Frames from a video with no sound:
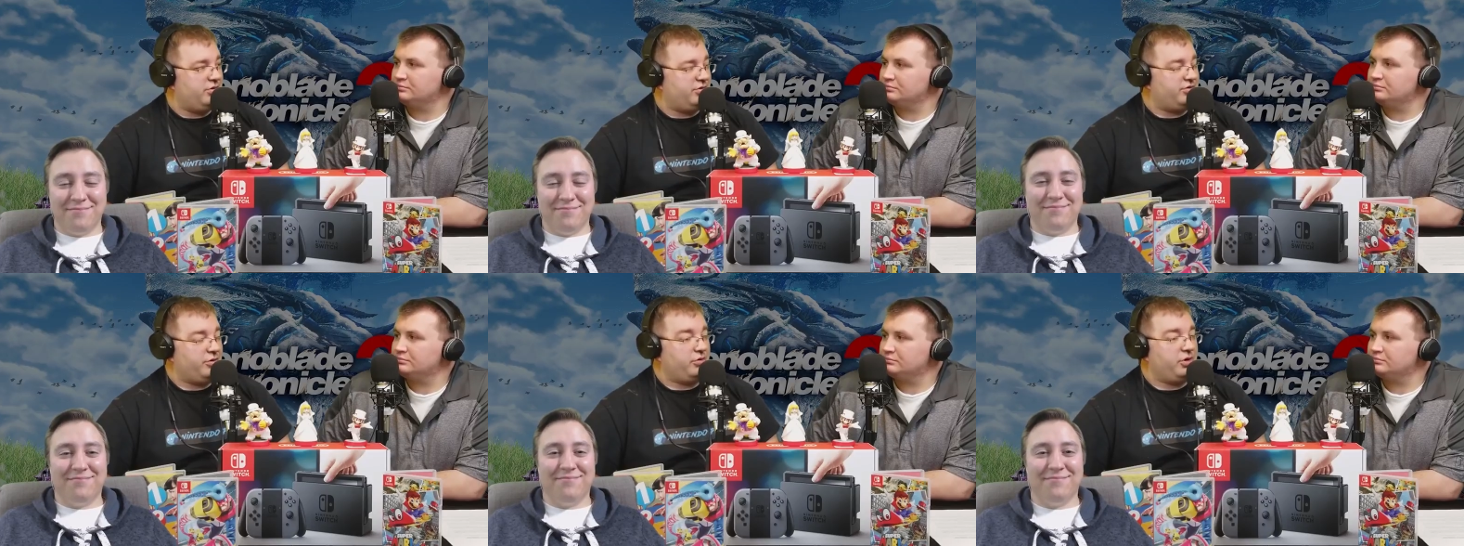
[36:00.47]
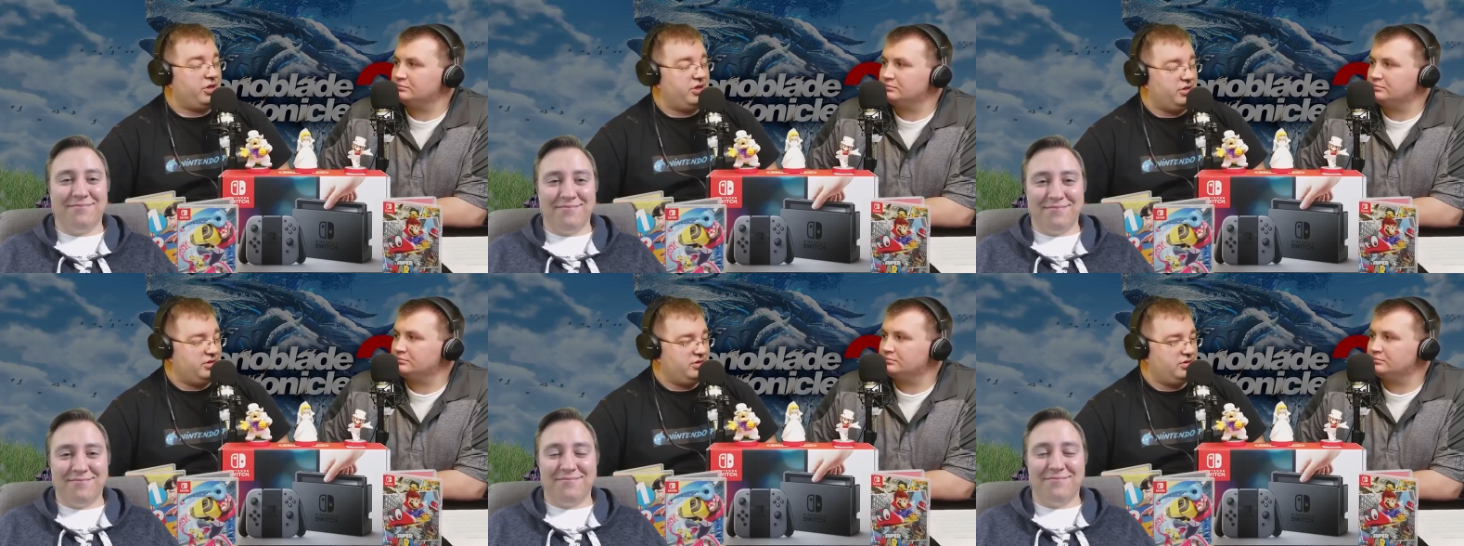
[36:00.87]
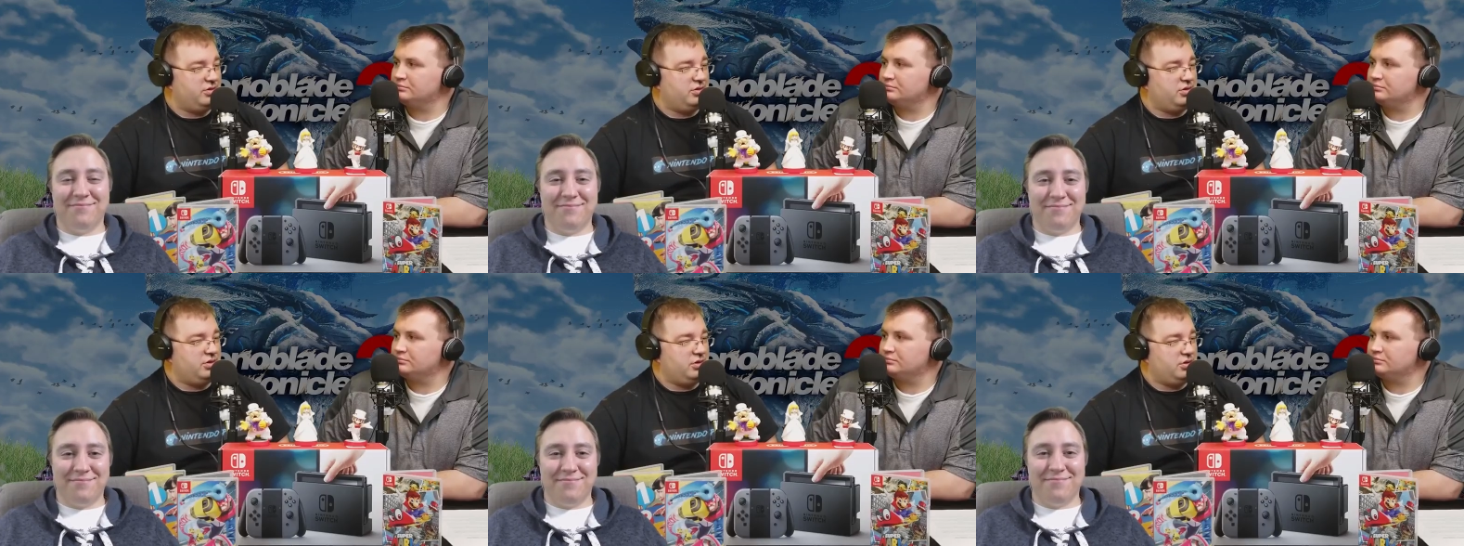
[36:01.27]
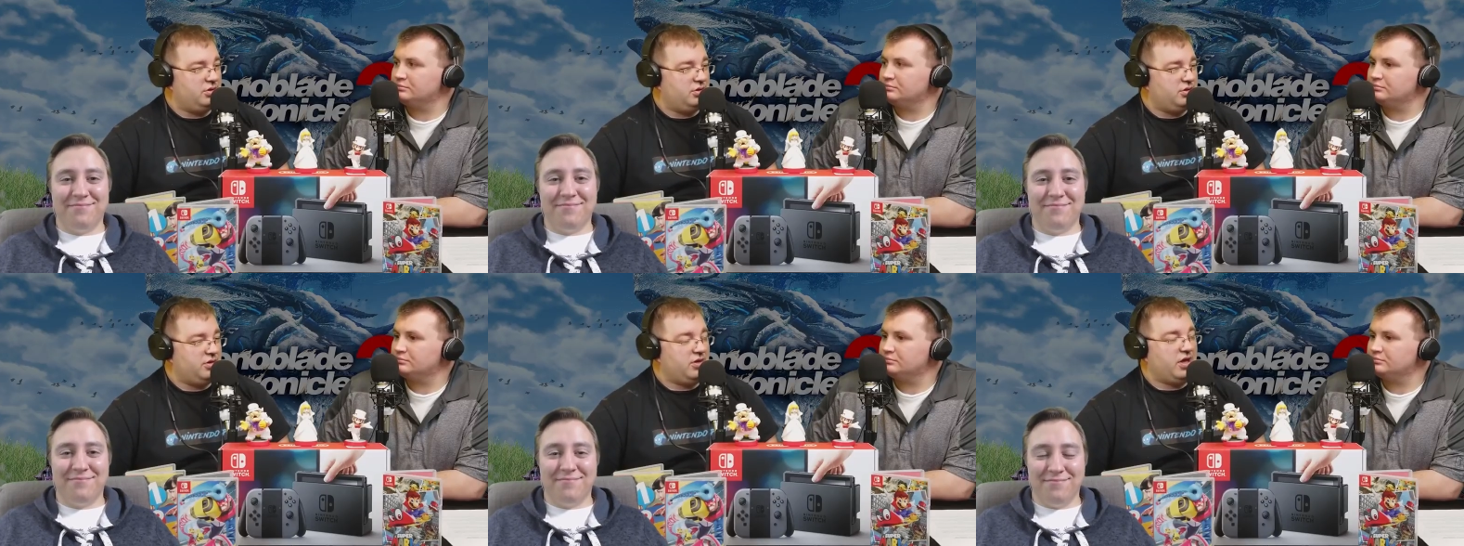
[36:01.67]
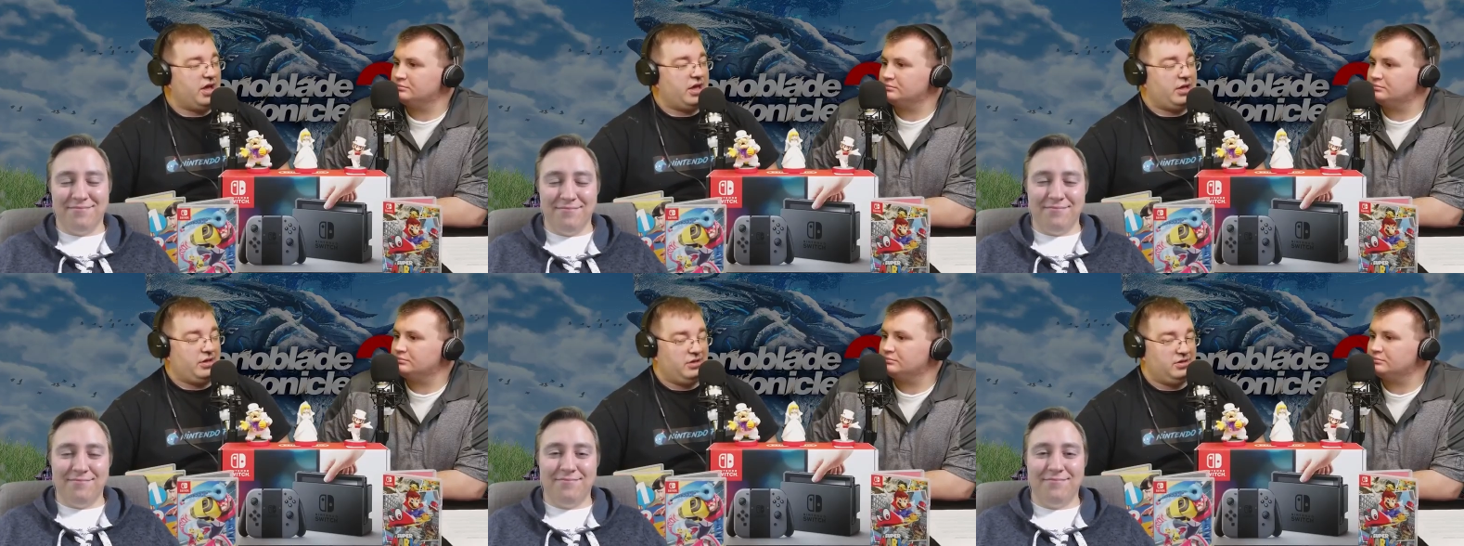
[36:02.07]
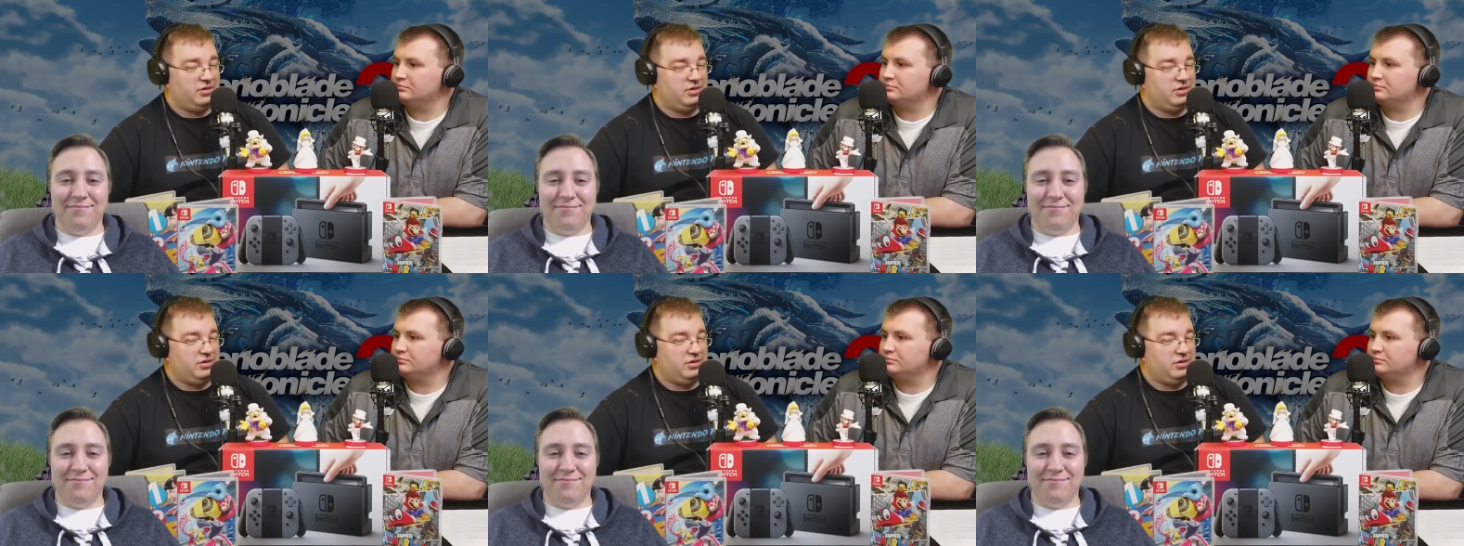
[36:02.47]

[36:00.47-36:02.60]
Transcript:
Speaker 1: Sony. Like,